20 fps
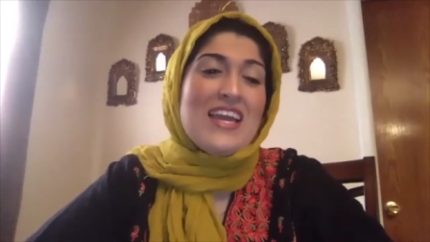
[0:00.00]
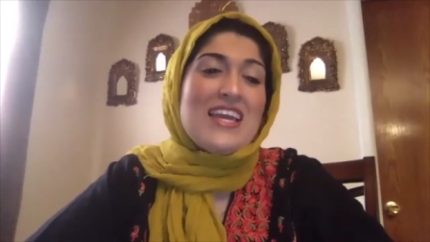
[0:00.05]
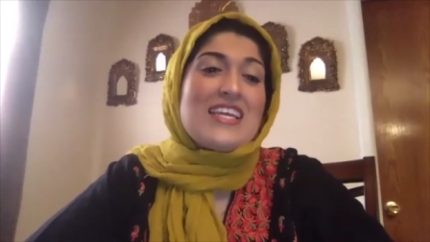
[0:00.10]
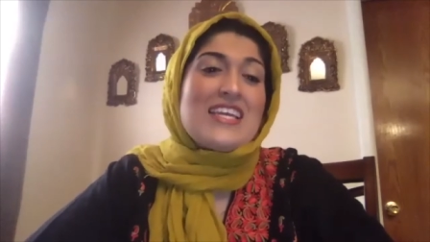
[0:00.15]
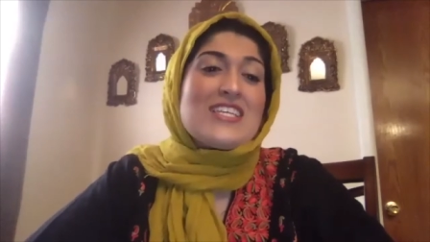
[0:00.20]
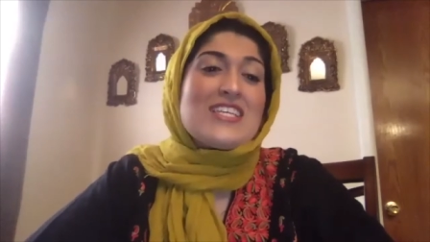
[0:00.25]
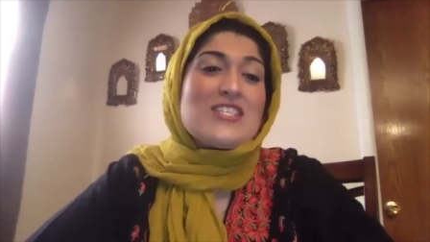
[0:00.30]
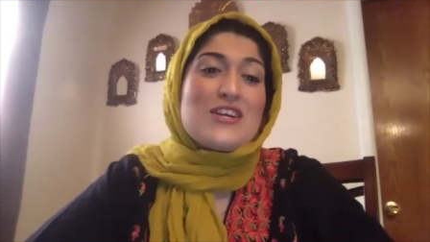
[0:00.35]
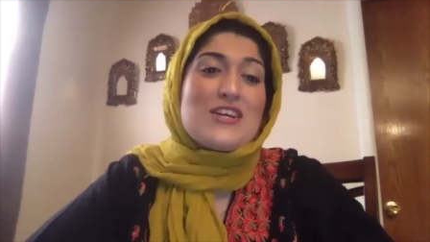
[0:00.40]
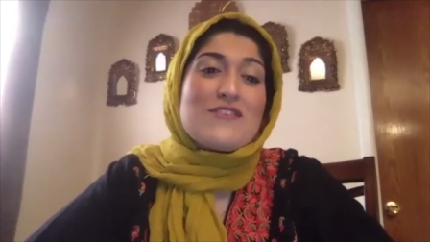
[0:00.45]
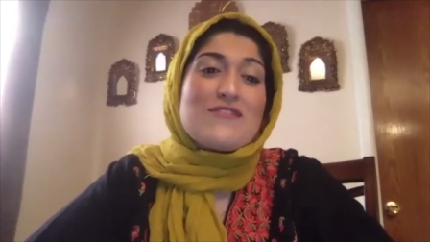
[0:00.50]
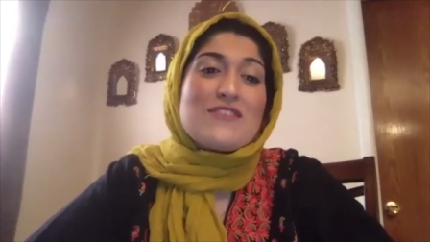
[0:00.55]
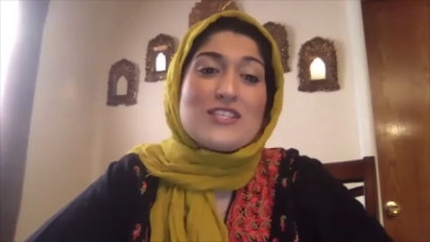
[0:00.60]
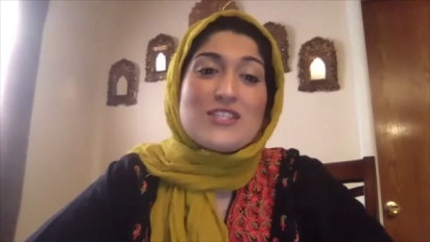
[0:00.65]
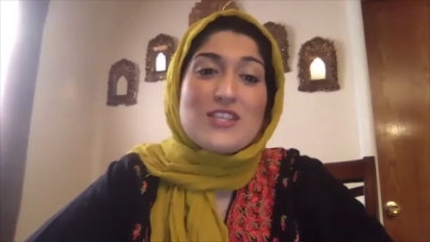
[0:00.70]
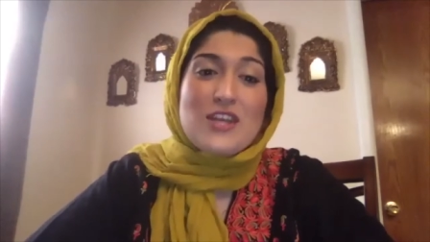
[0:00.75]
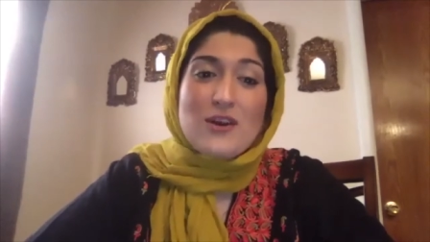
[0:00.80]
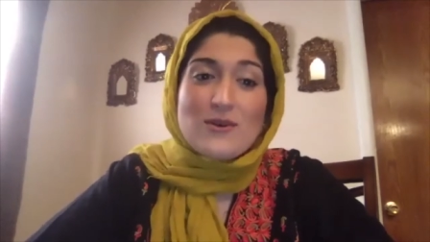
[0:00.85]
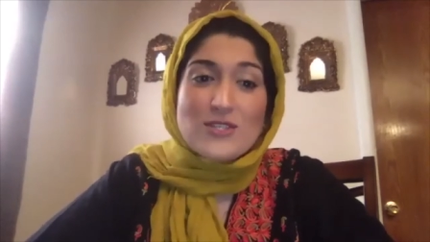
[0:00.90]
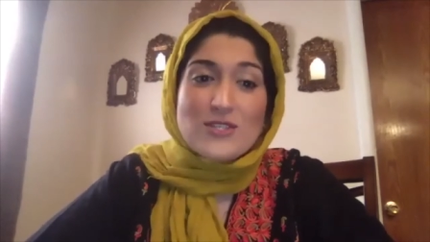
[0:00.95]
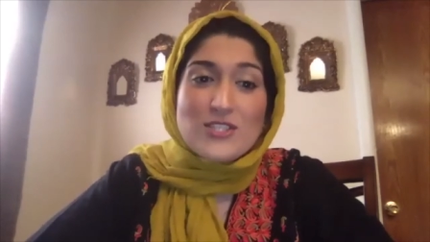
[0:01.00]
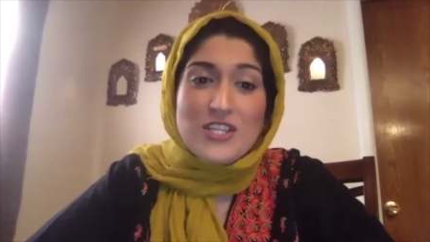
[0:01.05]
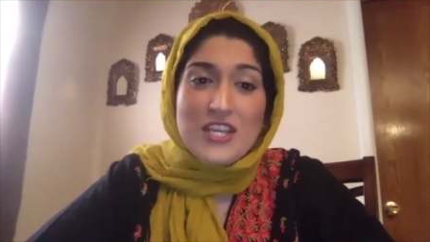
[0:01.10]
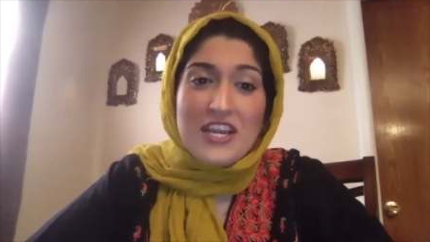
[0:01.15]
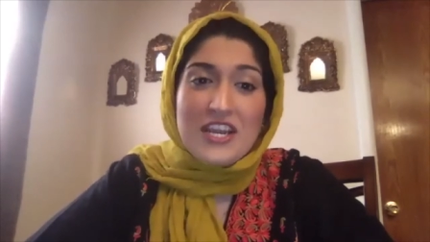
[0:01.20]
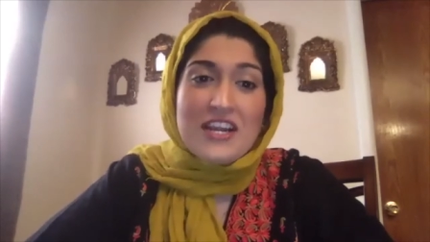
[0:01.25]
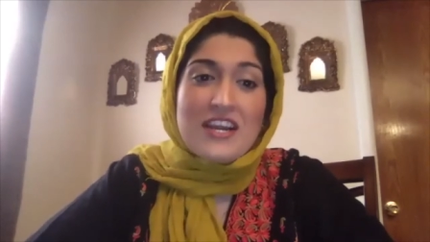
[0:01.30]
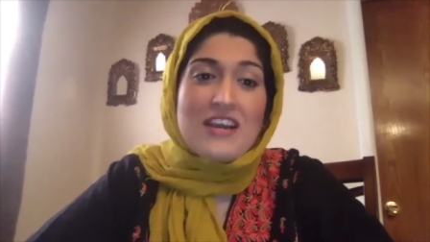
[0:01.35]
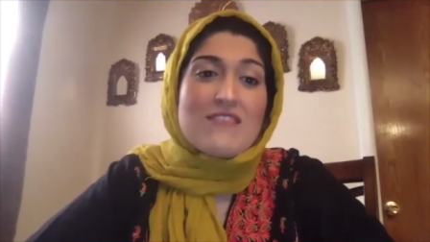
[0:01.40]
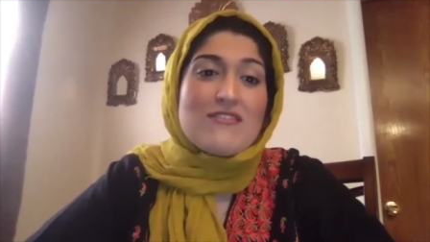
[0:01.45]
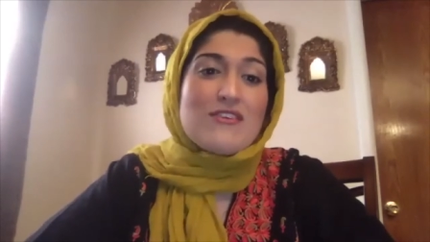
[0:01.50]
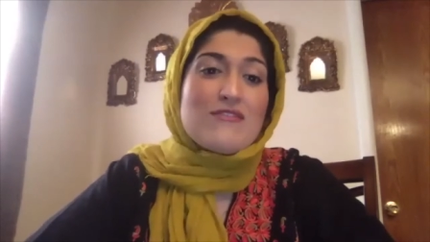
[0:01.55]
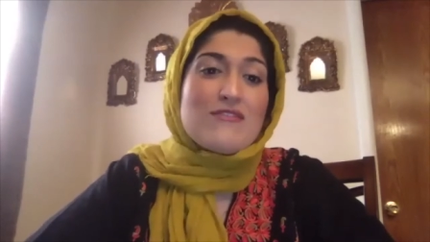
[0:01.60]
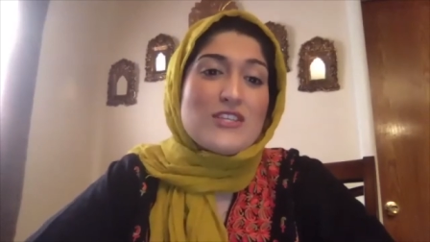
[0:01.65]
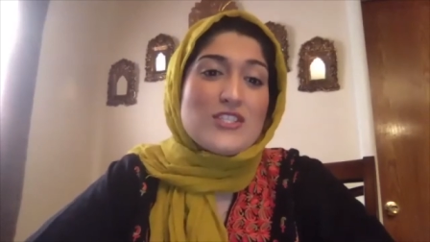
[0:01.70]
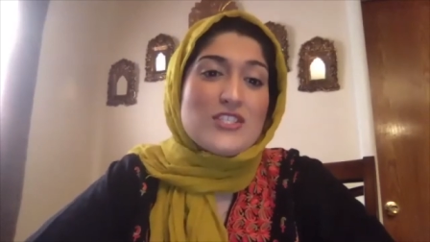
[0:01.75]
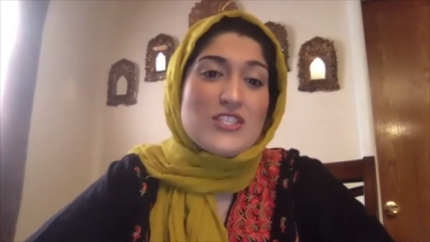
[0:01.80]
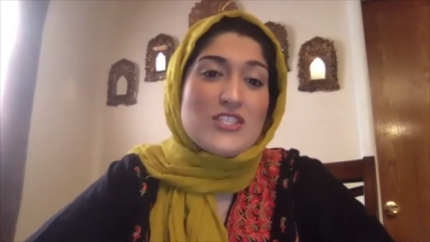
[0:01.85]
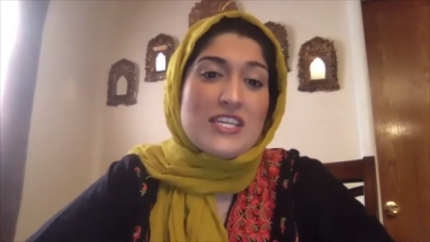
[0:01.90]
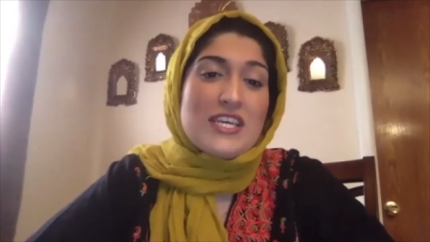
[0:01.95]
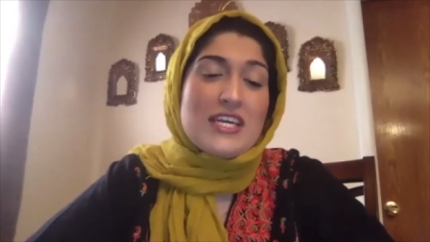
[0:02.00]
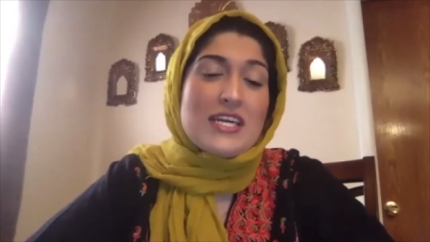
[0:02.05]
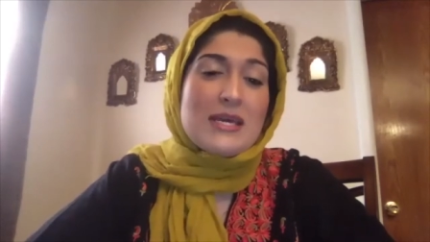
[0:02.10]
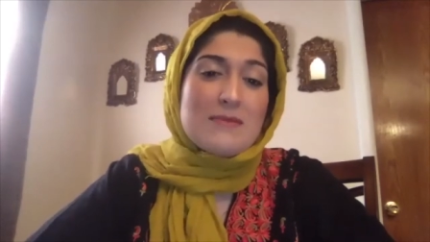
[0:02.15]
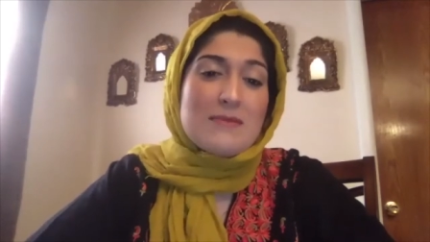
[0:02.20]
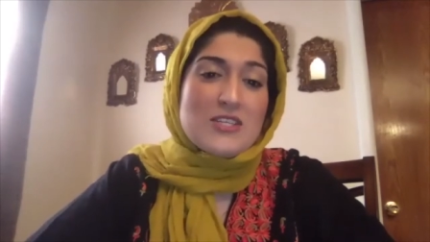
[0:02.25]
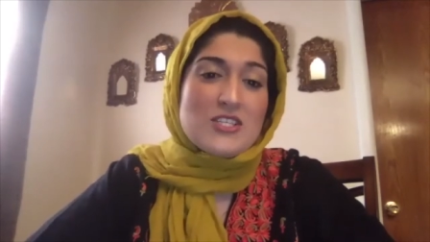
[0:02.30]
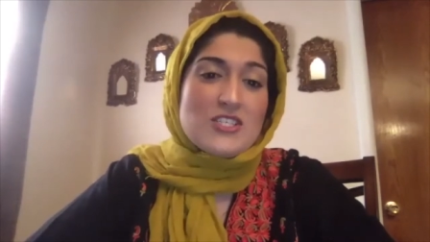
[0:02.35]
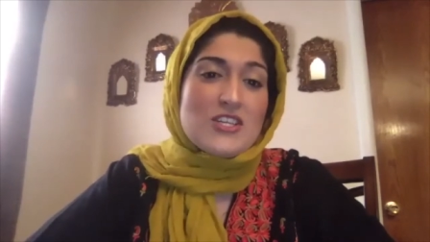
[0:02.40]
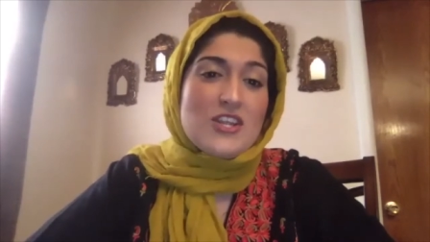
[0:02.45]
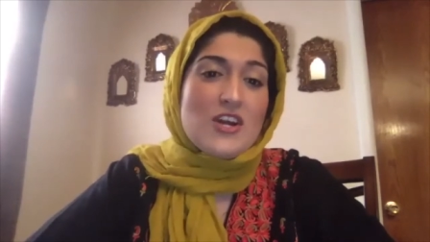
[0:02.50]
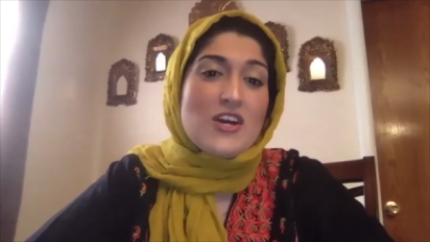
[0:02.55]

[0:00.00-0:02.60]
He served as co-chair of the Virginia Commission